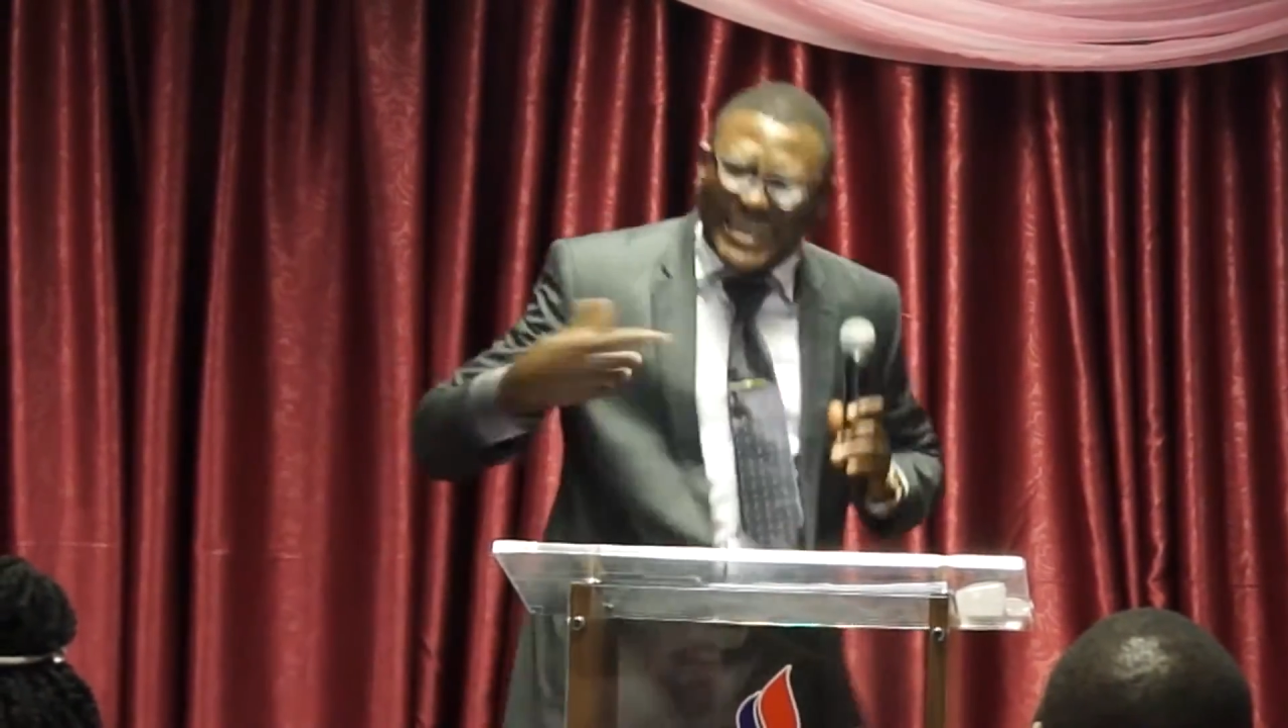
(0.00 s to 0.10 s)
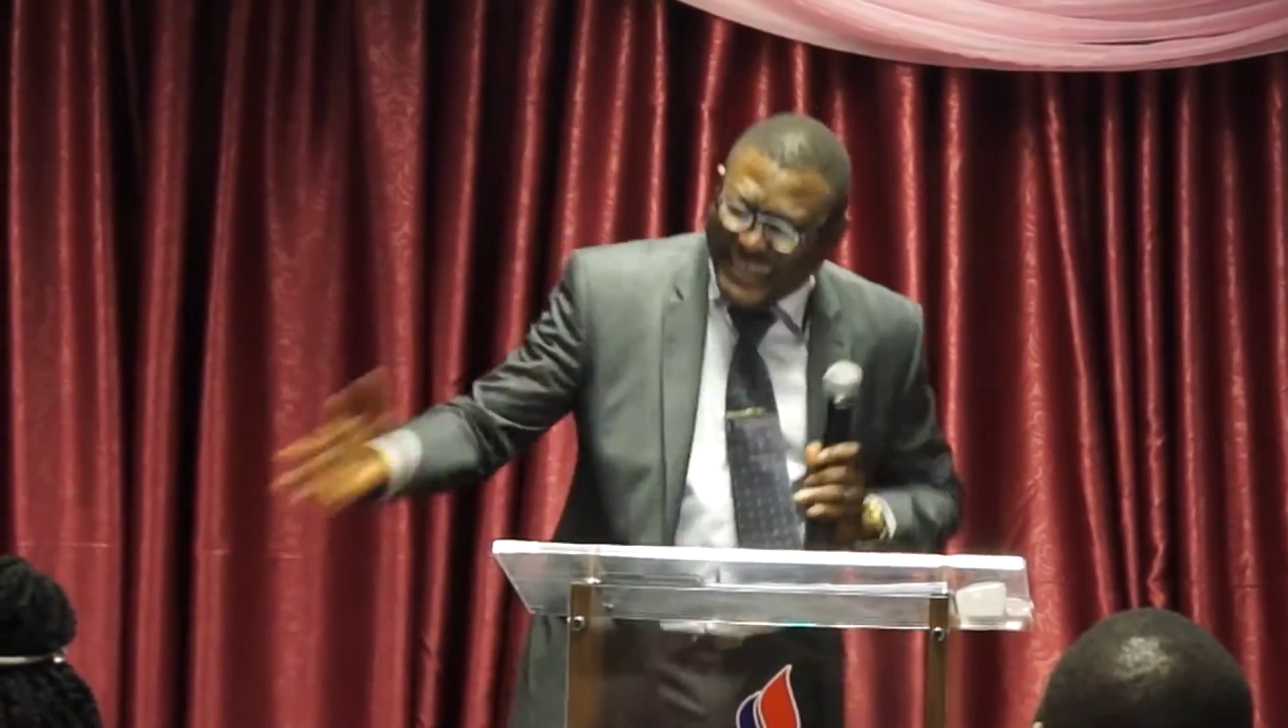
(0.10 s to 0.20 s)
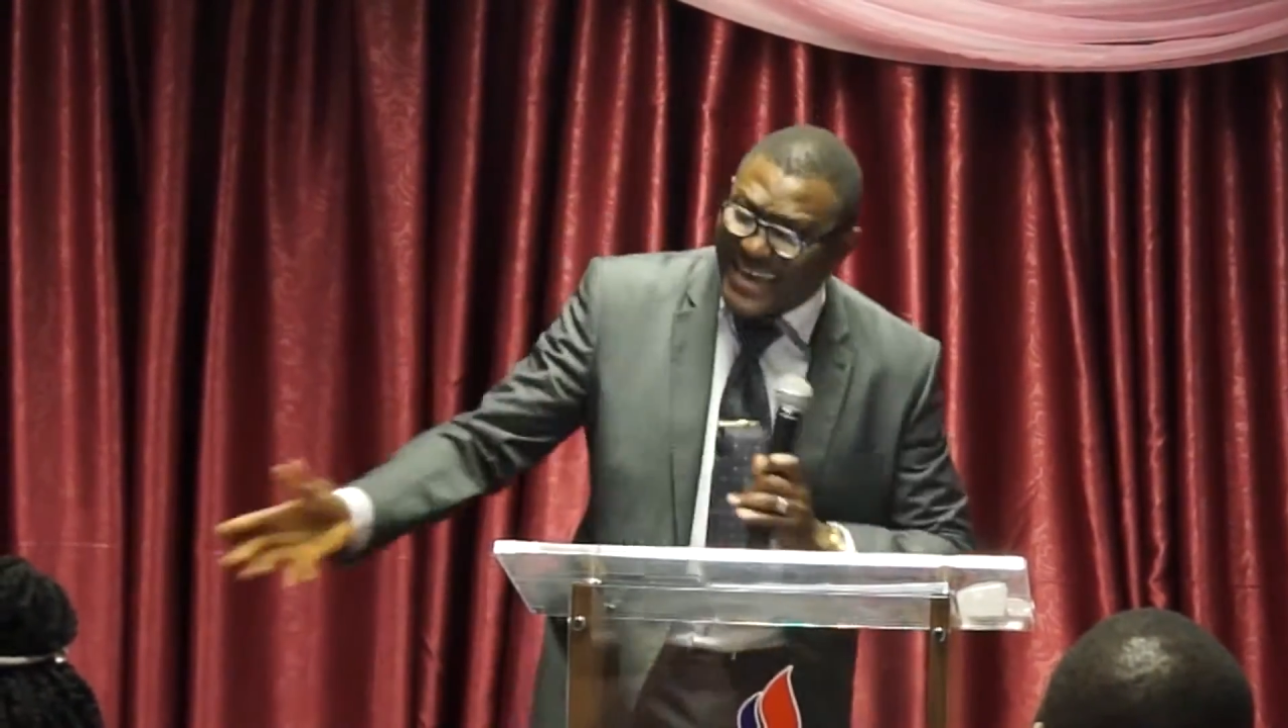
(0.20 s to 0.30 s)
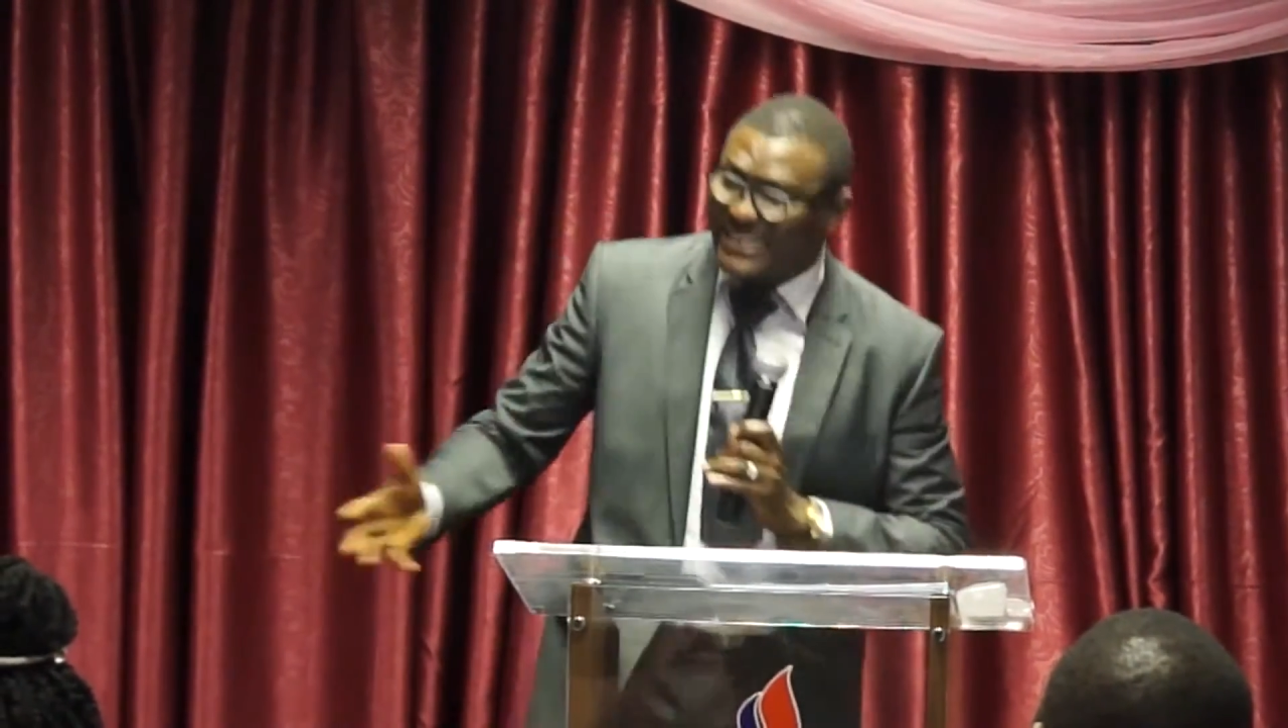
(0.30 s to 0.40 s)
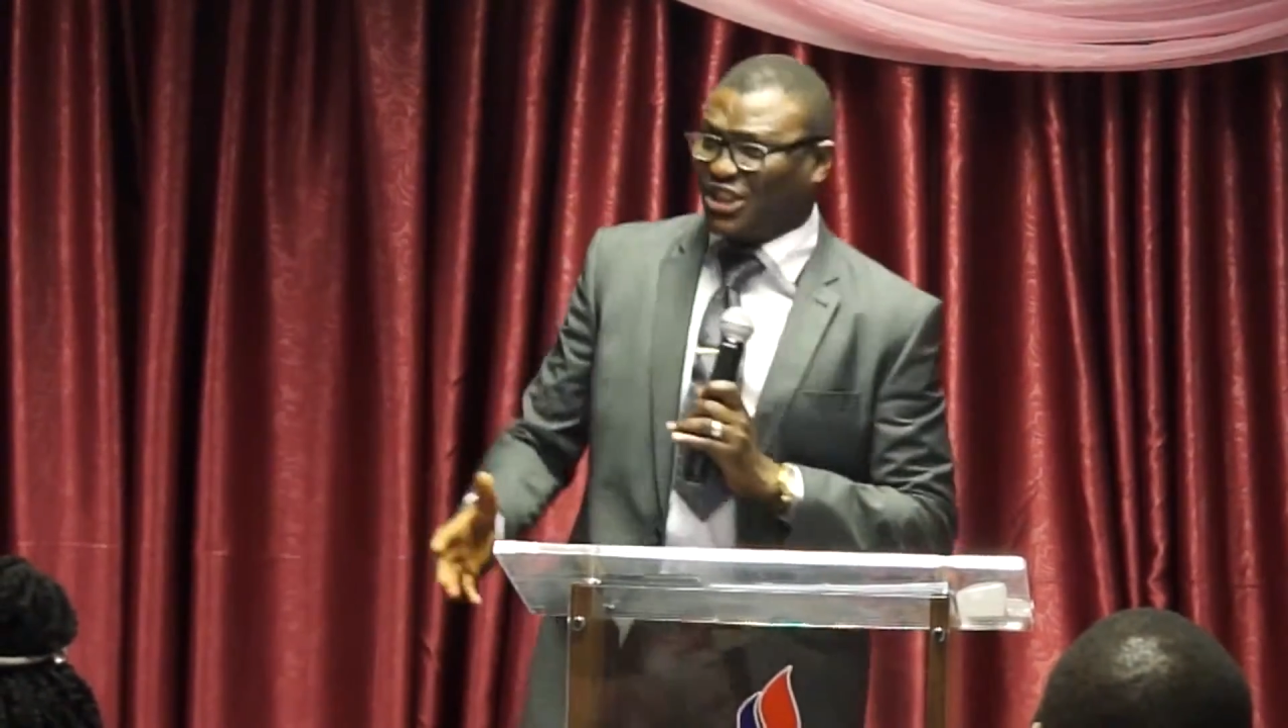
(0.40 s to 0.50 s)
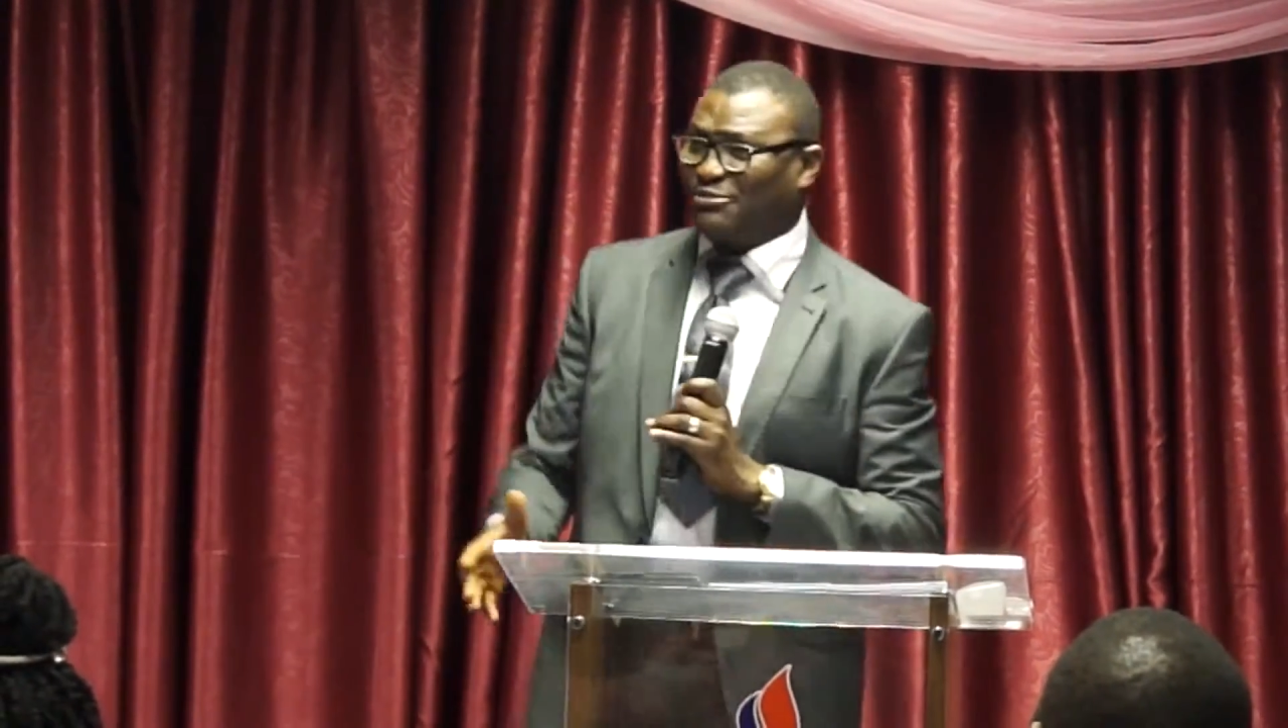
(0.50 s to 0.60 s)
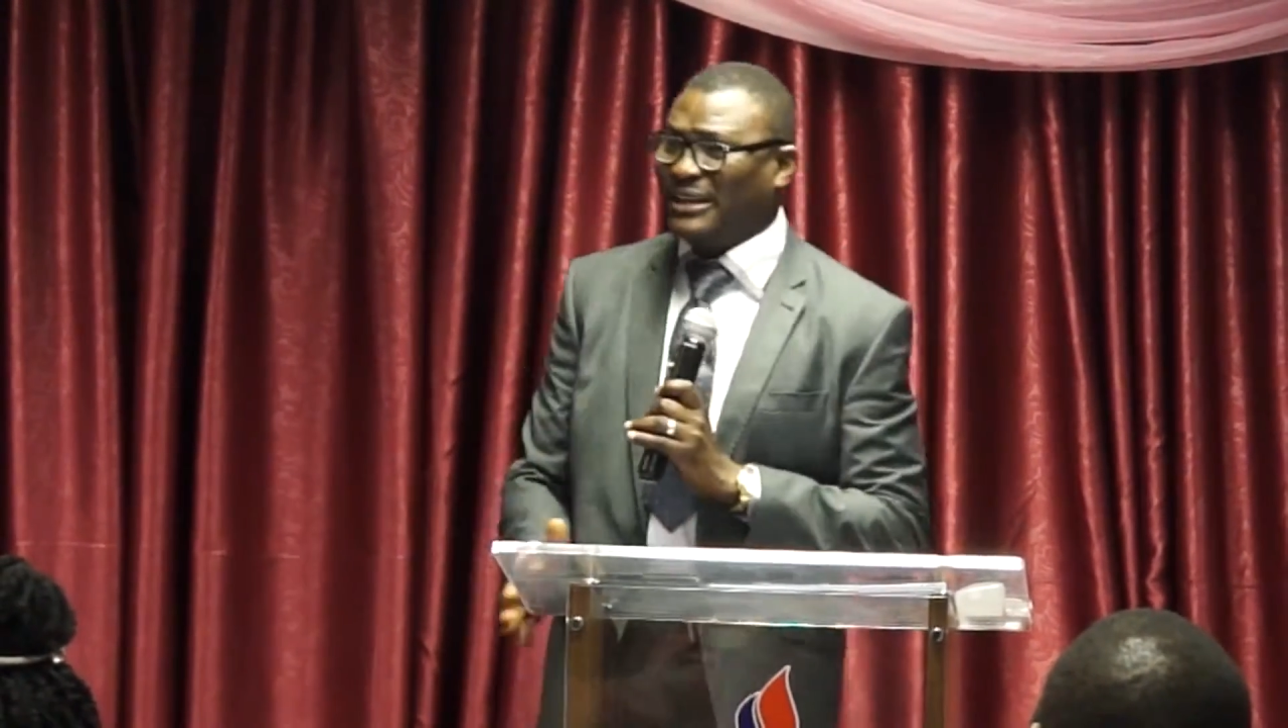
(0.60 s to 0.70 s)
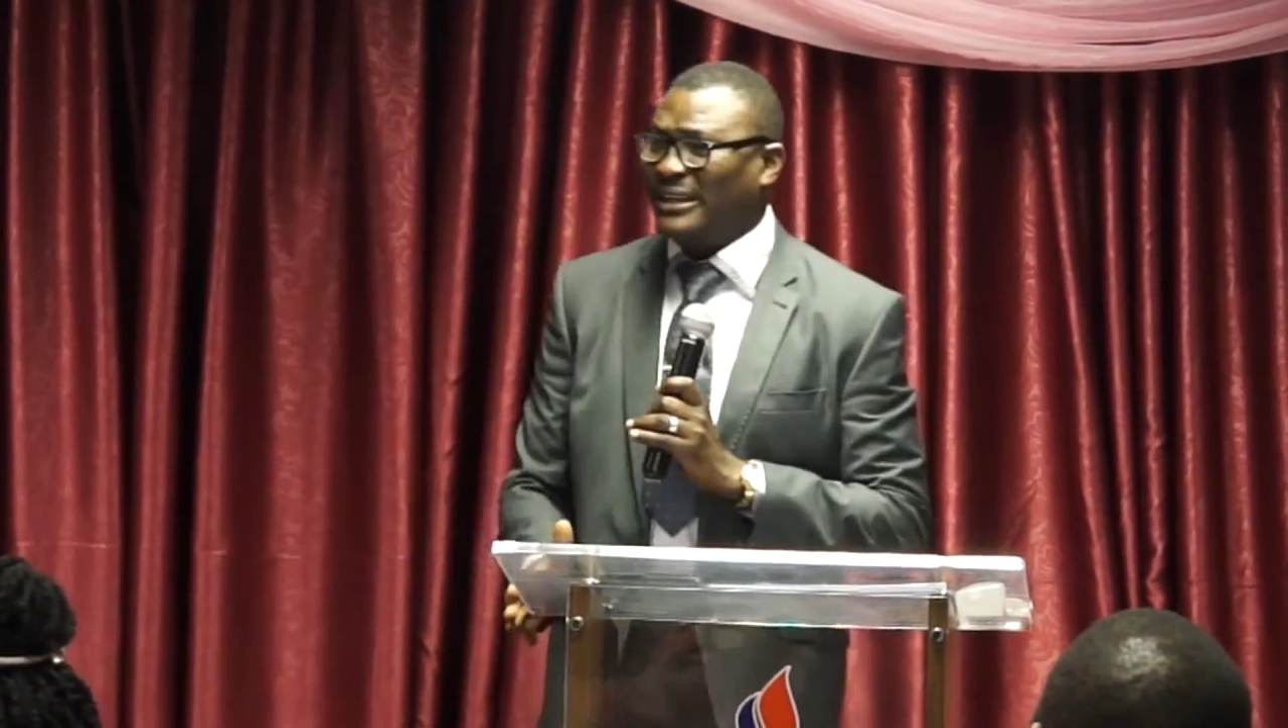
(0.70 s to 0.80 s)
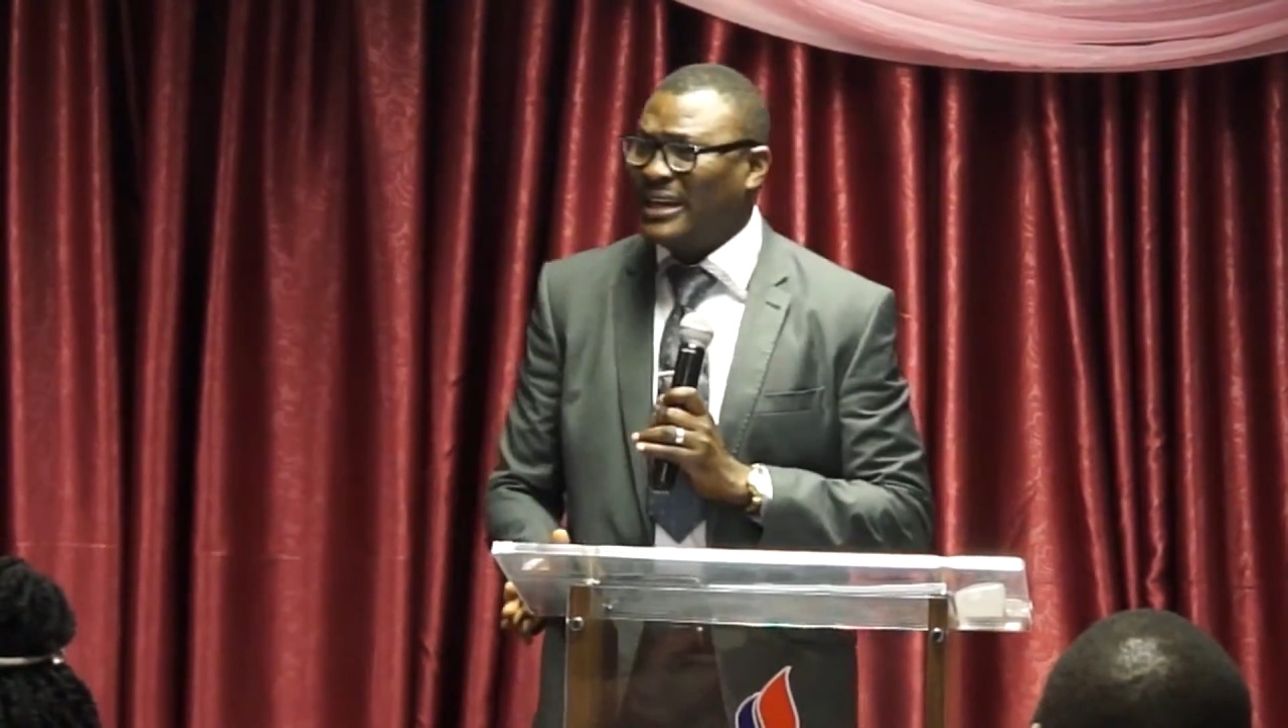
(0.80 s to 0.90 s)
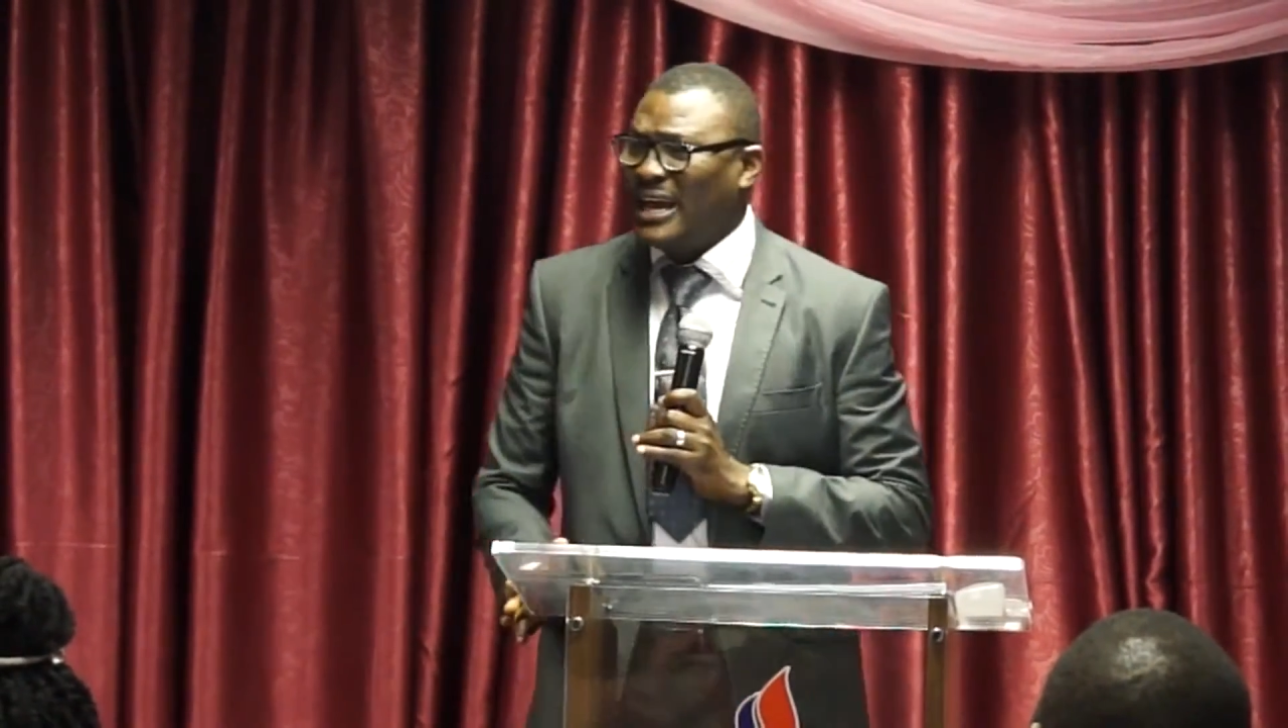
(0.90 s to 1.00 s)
against me."